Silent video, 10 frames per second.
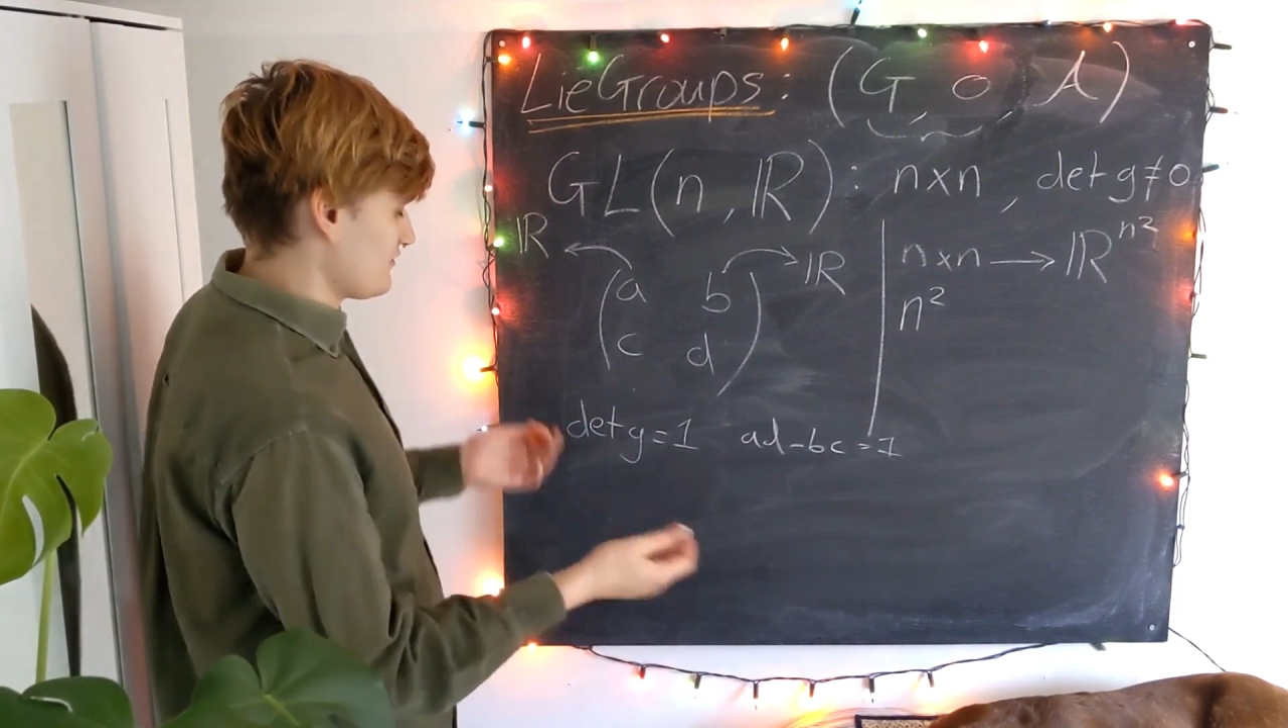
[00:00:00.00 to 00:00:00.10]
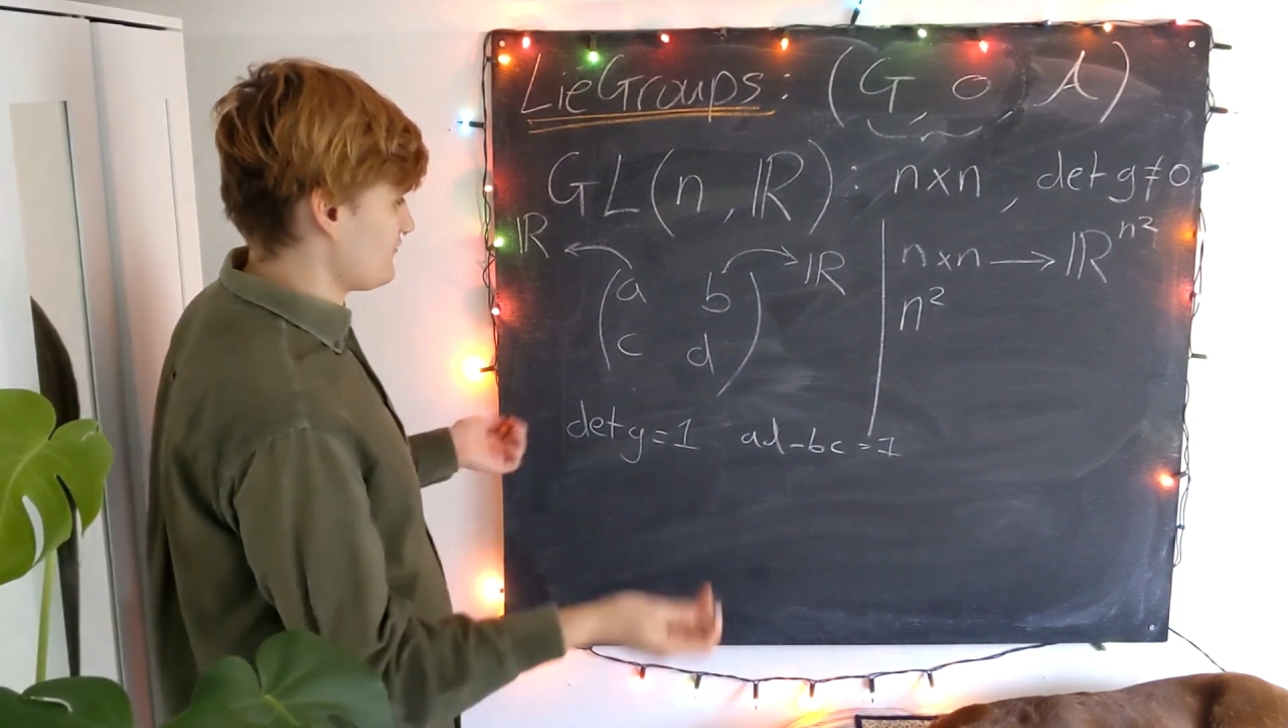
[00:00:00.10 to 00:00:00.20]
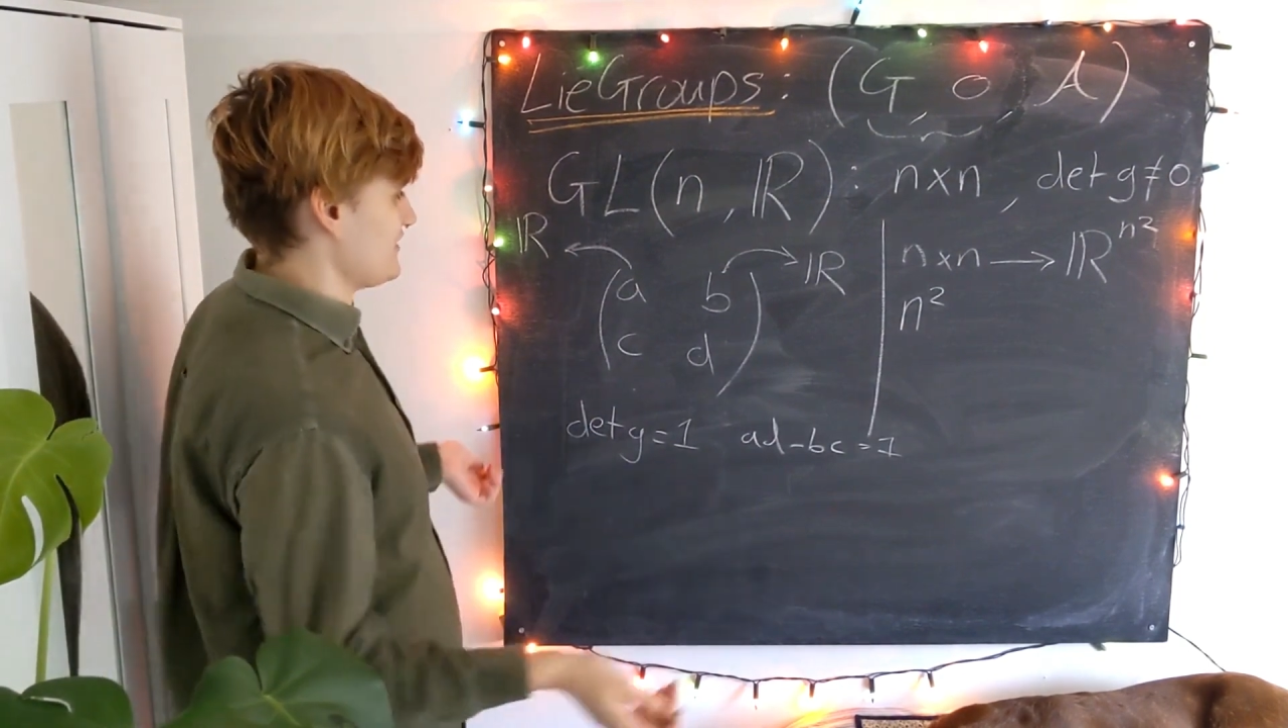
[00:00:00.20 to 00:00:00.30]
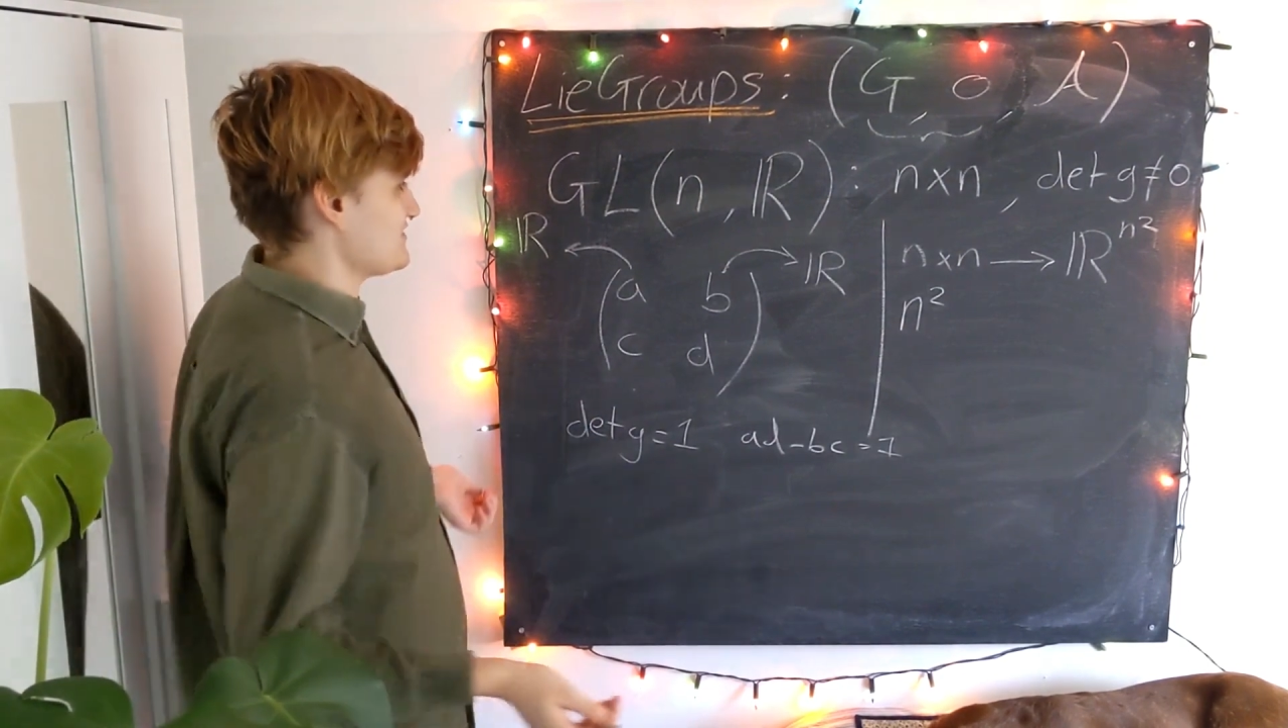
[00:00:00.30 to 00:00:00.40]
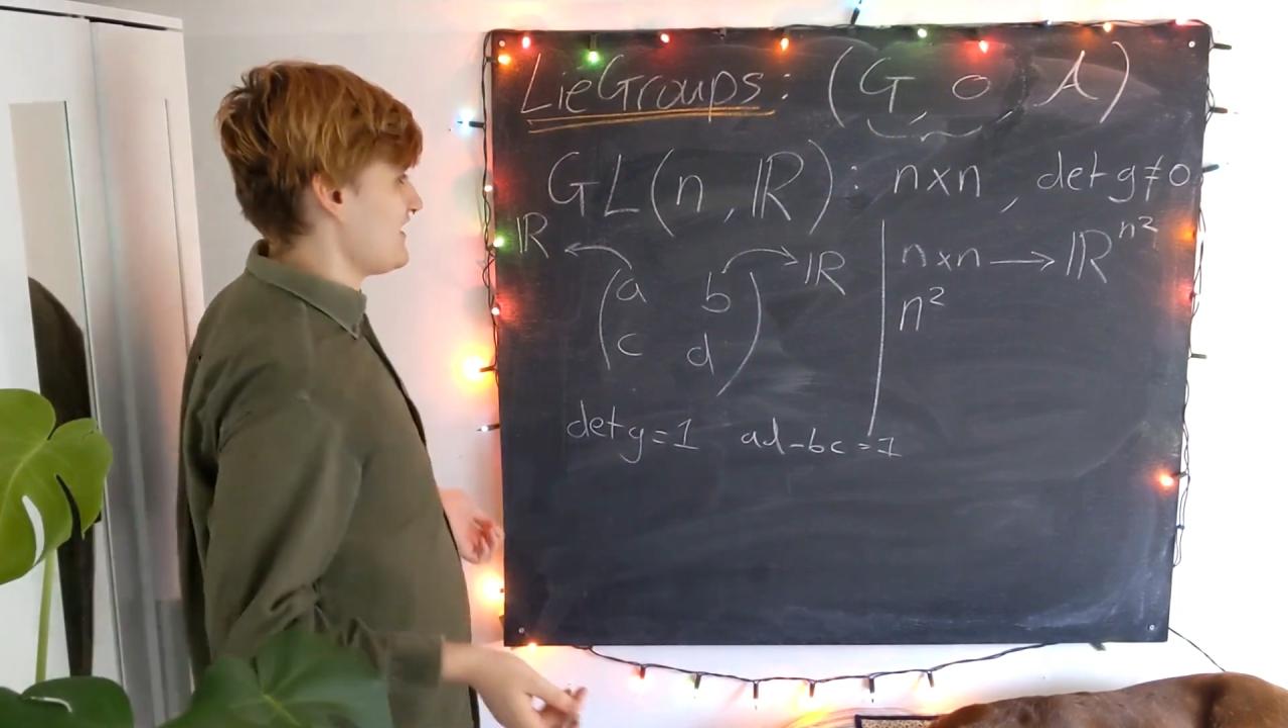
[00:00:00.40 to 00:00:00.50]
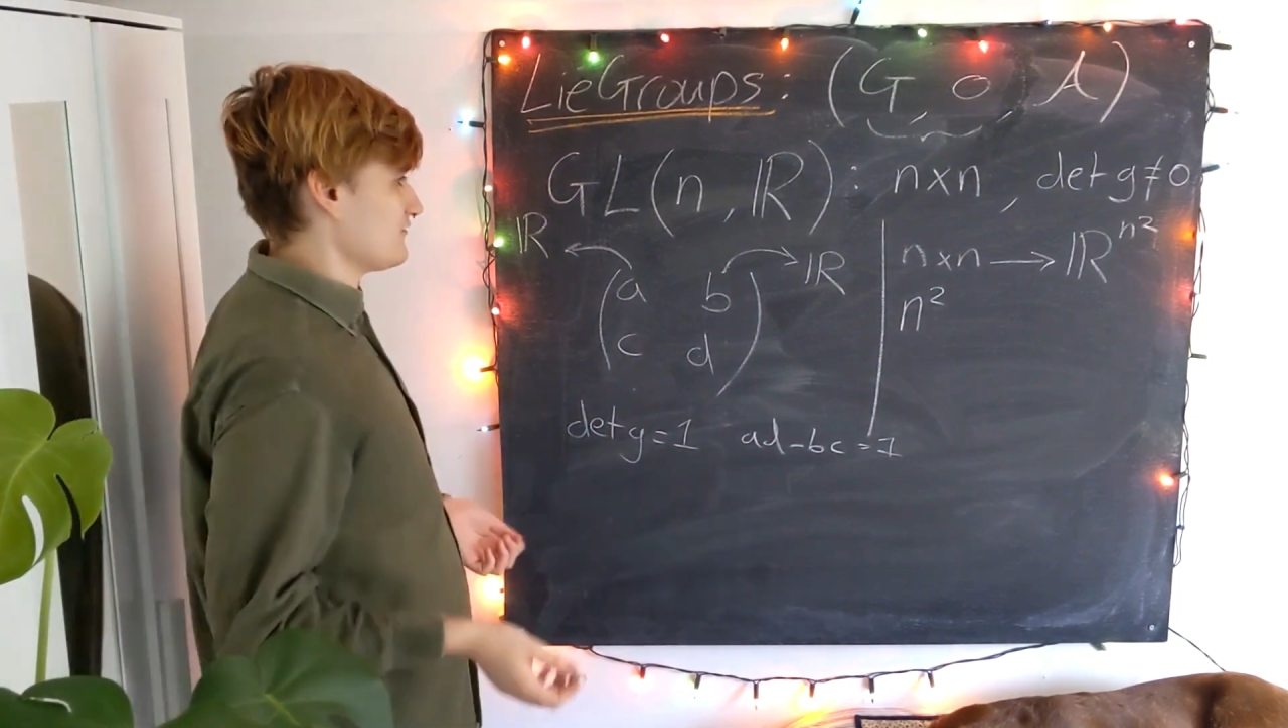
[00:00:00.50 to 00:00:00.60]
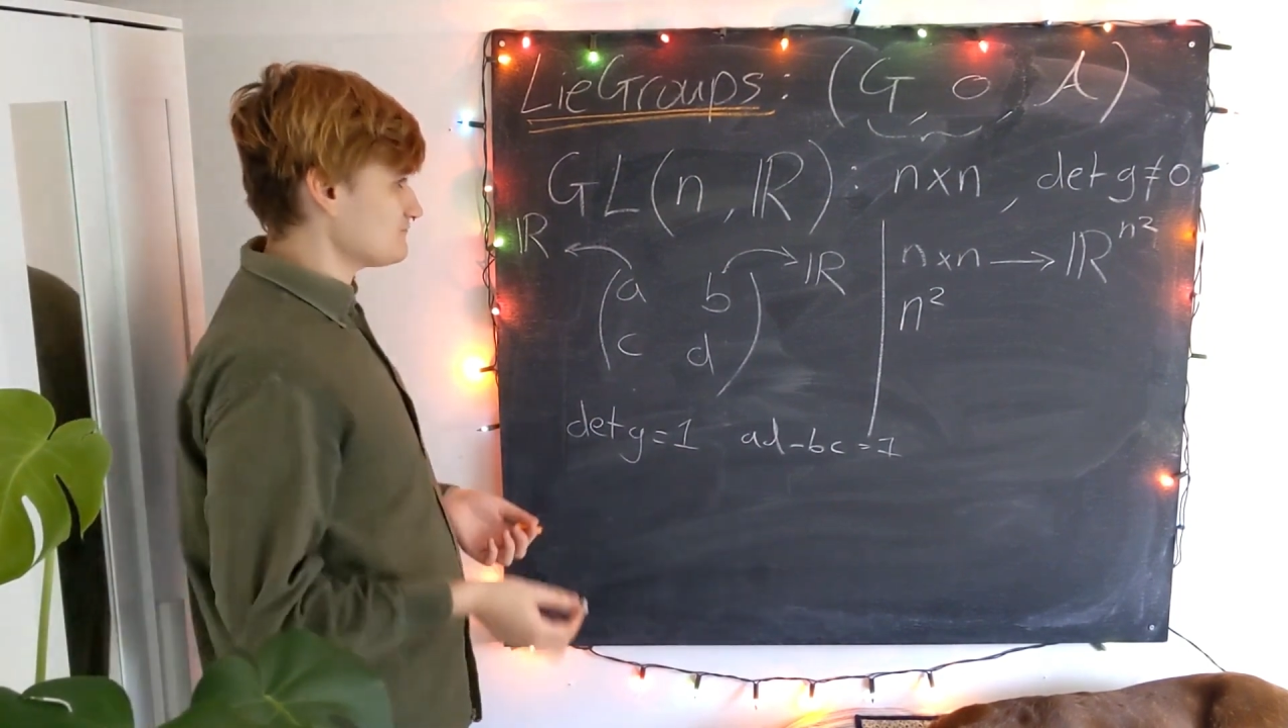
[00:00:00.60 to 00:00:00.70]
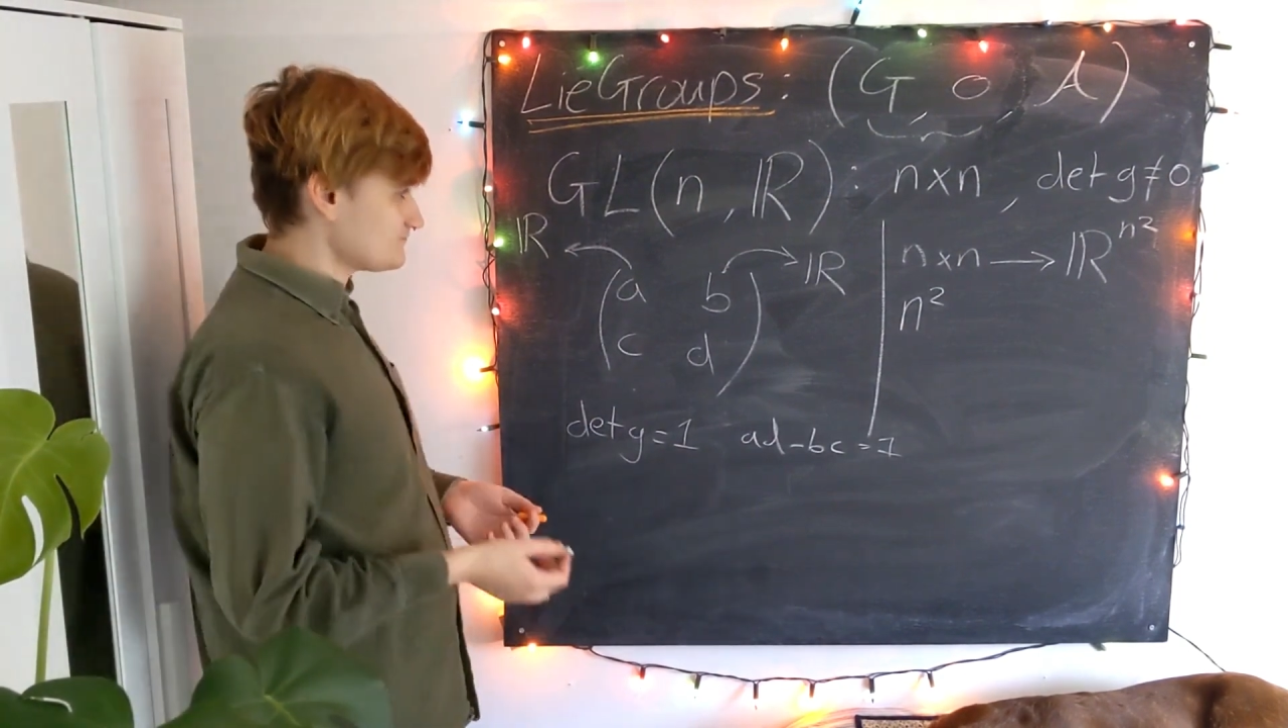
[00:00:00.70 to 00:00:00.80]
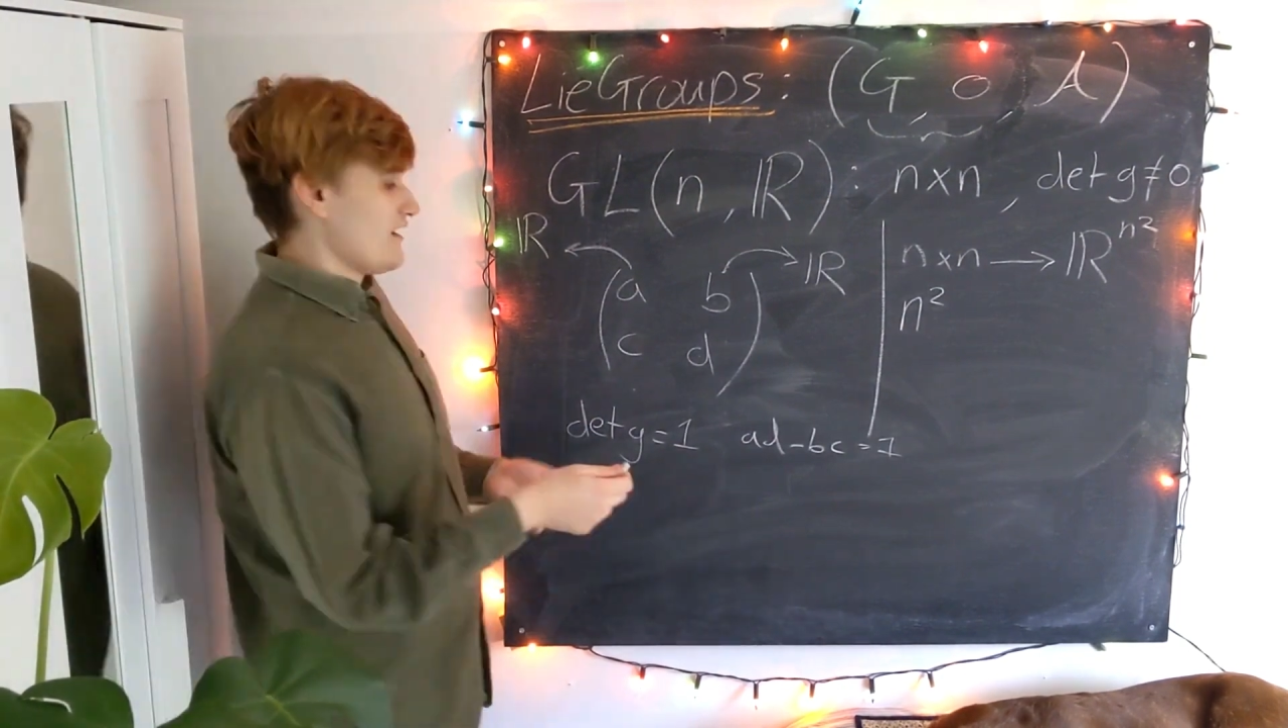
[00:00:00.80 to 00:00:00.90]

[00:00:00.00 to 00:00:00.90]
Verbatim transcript: write down.